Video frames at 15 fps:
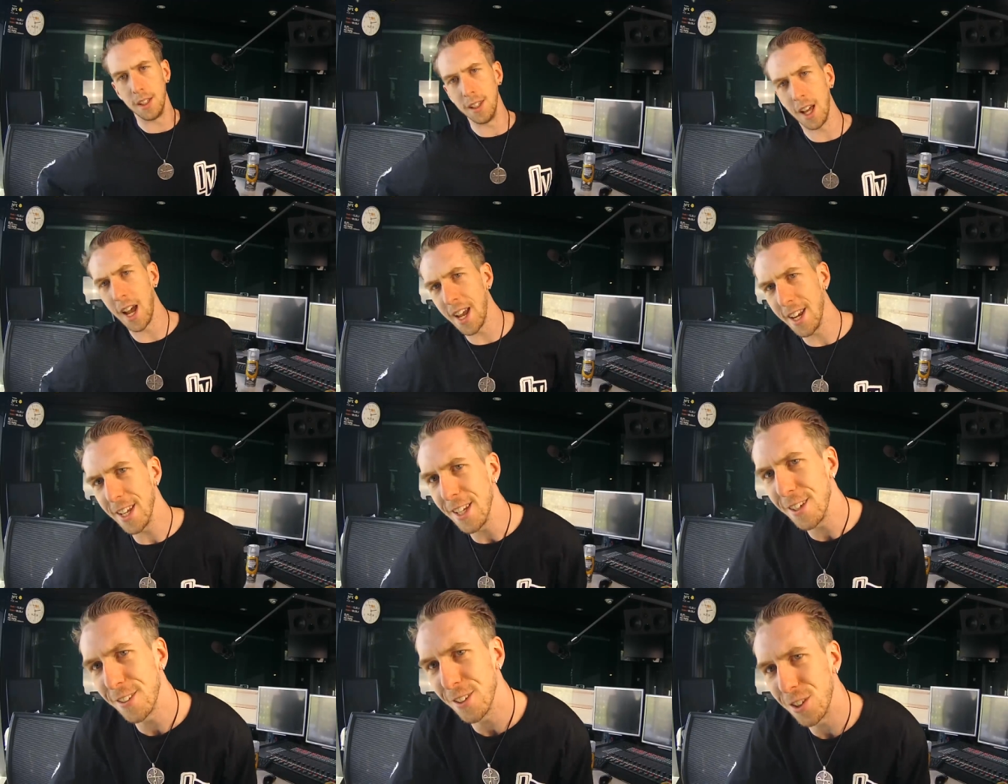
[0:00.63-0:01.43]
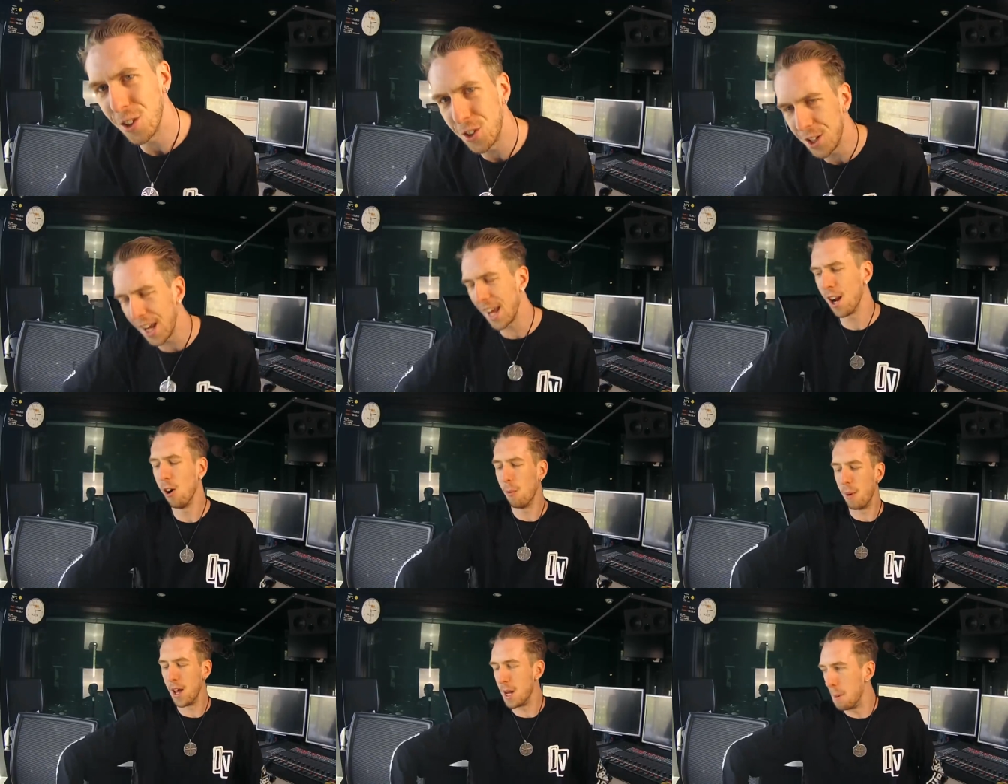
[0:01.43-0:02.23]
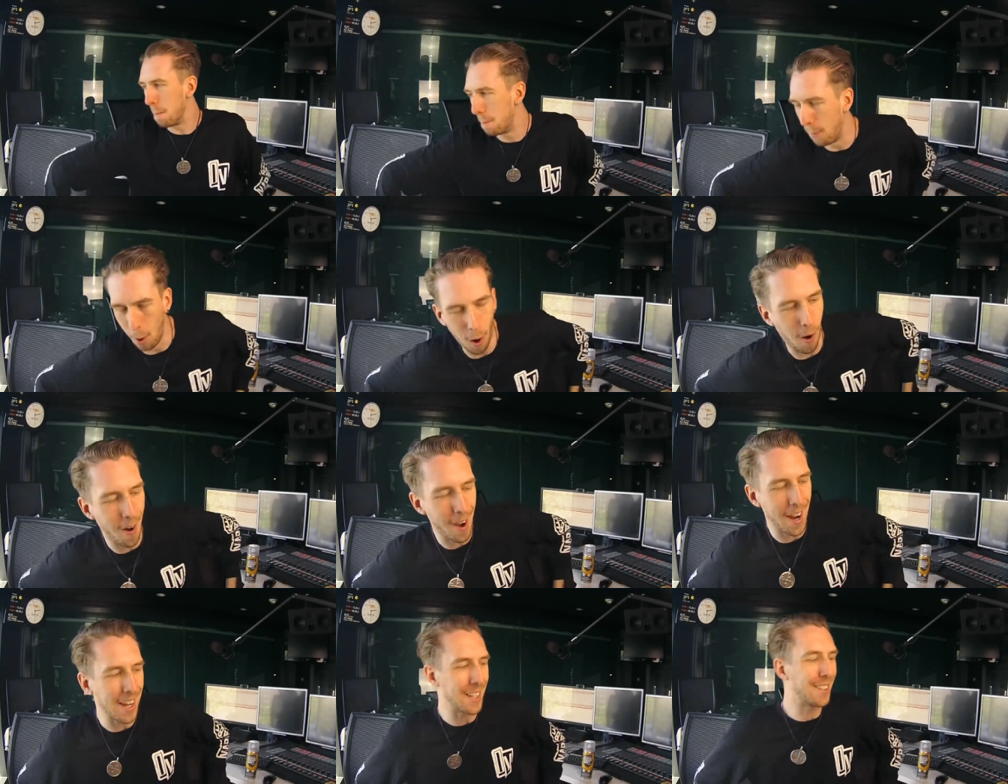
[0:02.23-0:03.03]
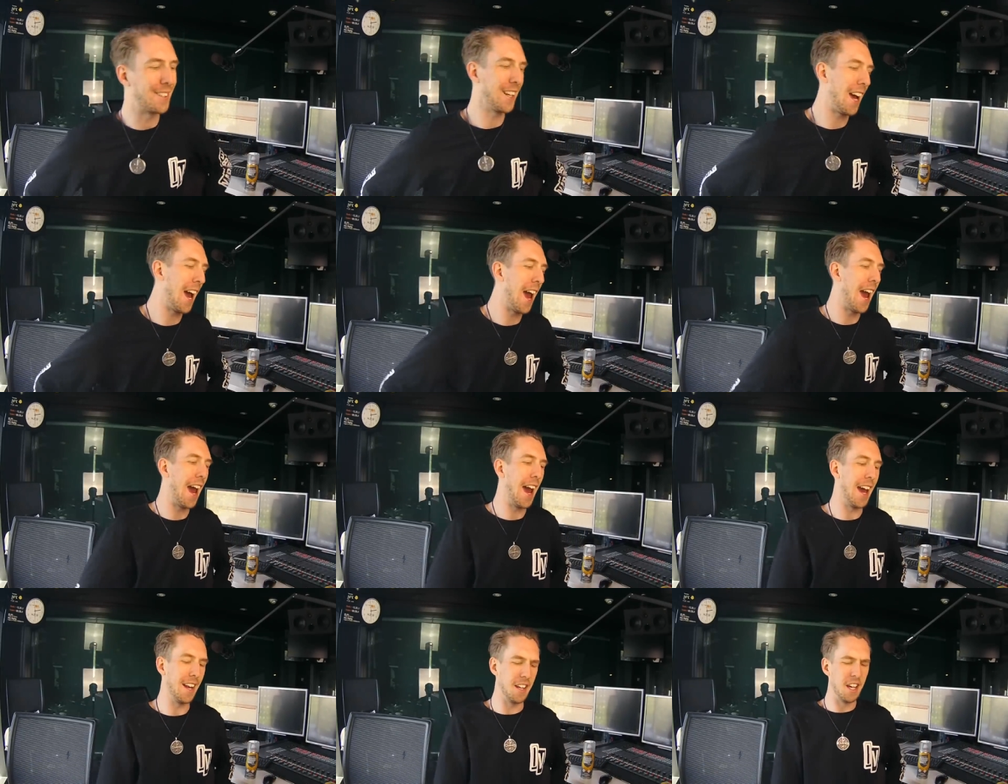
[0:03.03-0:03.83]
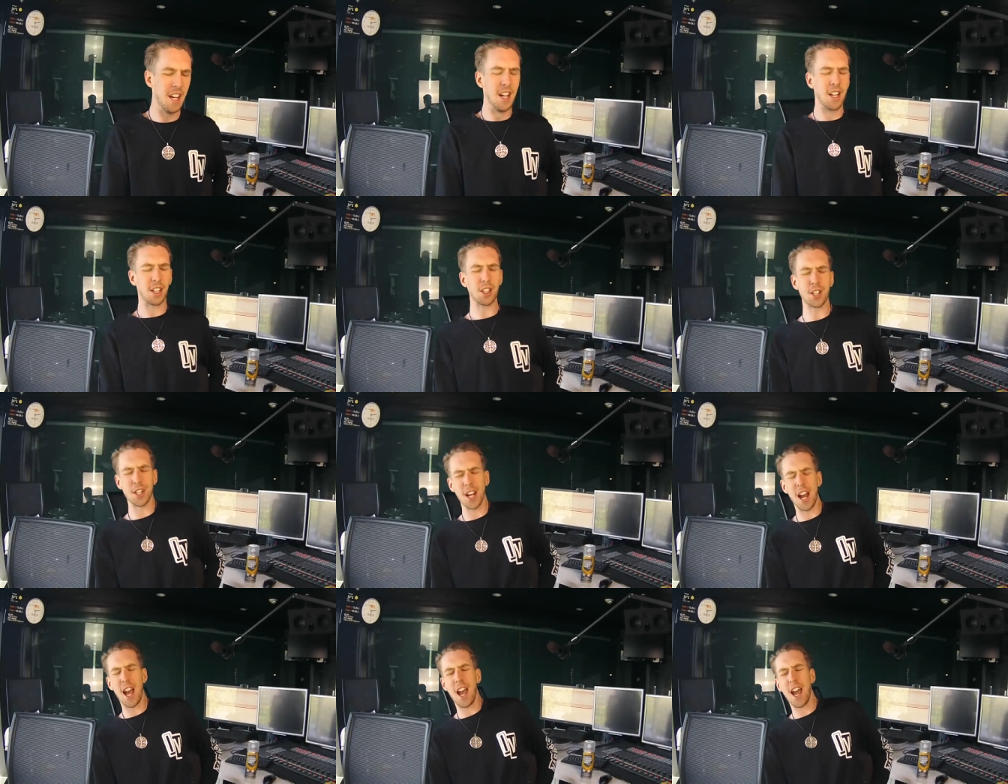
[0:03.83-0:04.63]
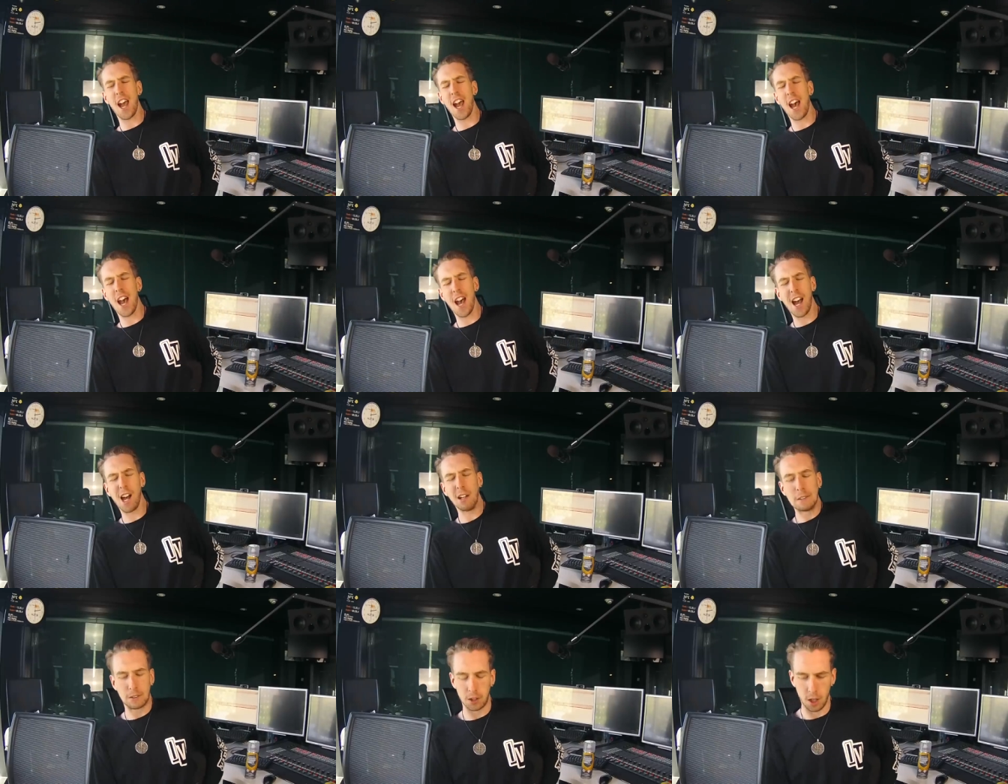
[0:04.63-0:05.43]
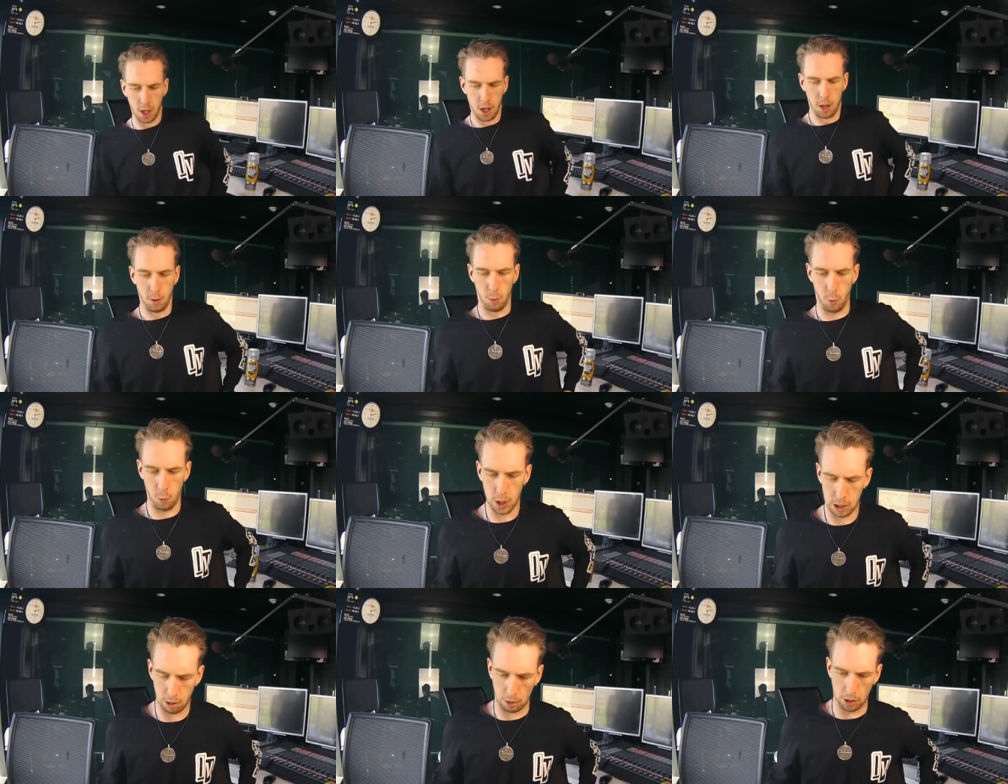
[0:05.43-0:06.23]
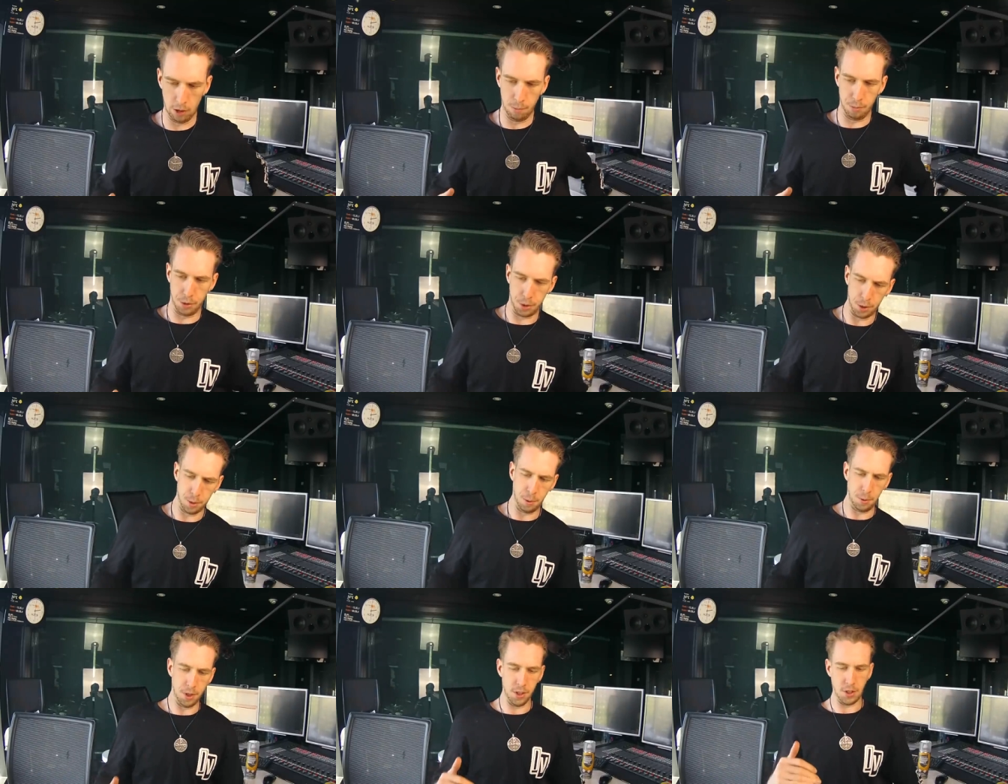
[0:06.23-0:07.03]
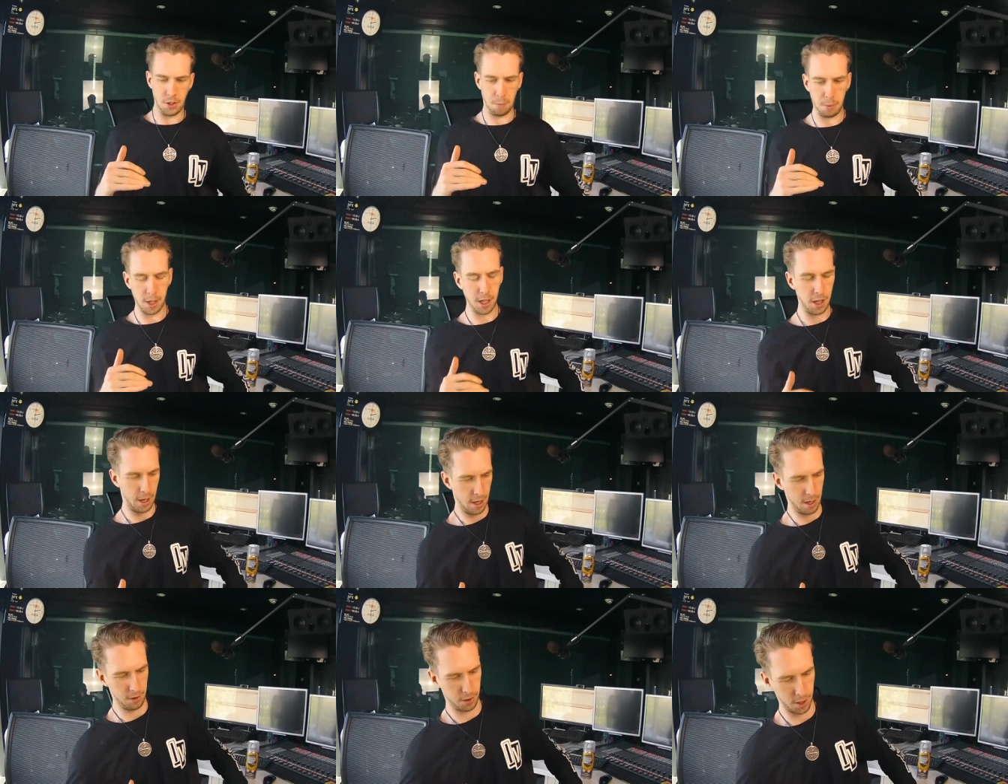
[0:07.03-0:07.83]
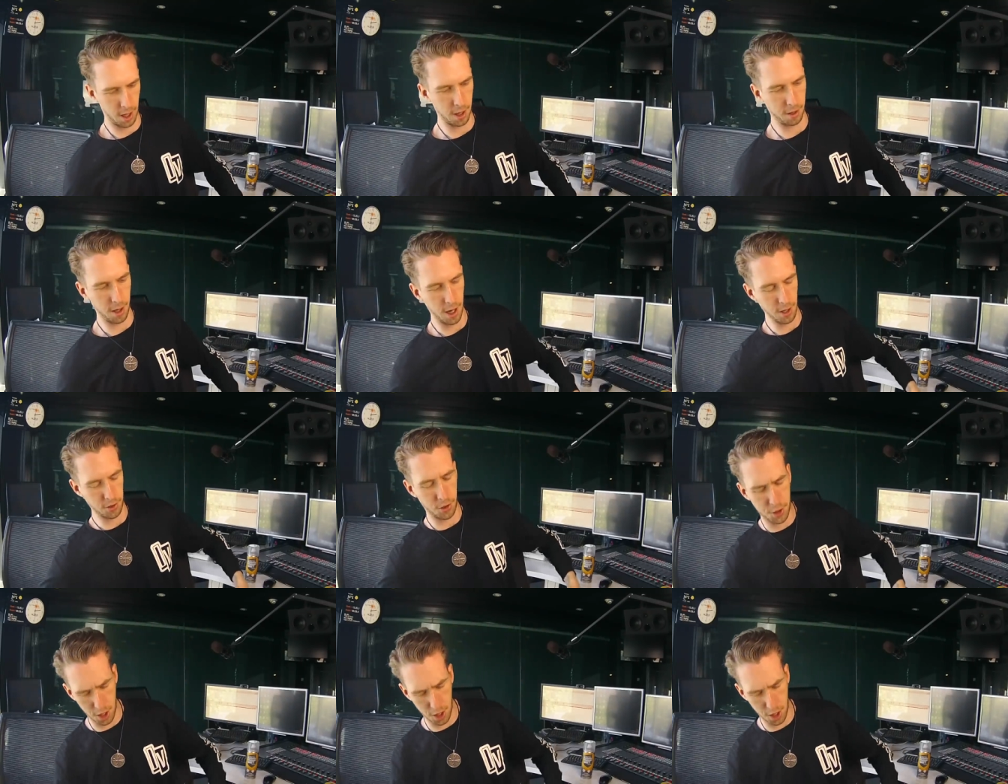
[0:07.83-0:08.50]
Ladies and gentlemen, boys and girls, welcome to the Spearhead Sundays.